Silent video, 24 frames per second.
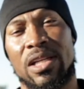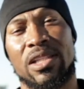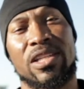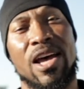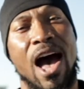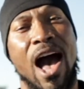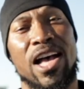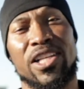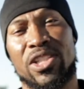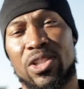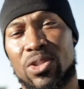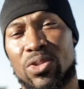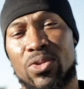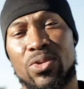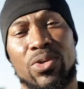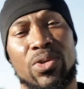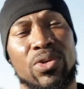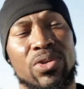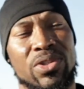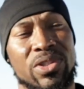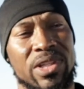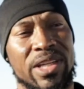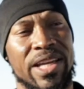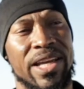toxins through
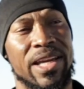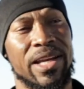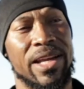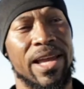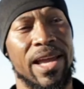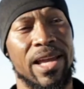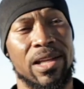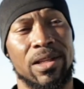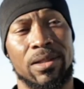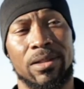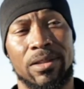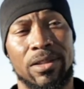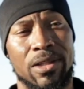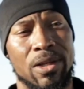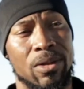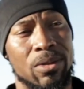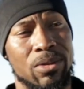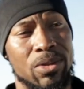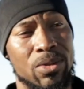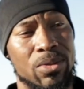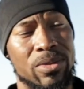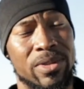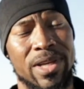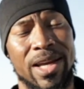your skin and
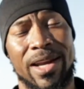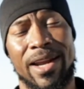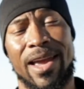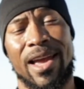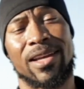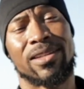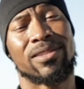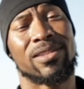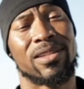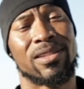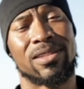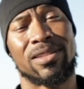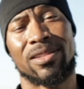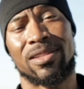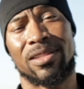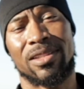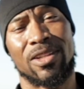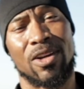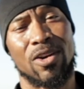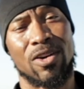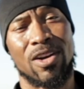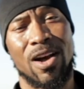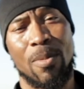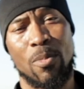lose that excess
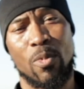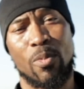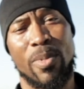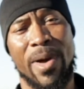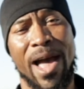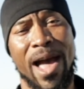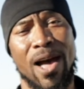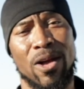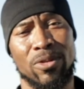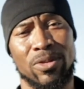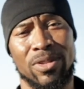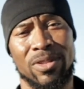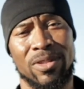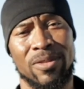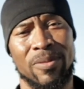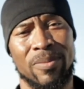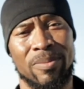couple pounds.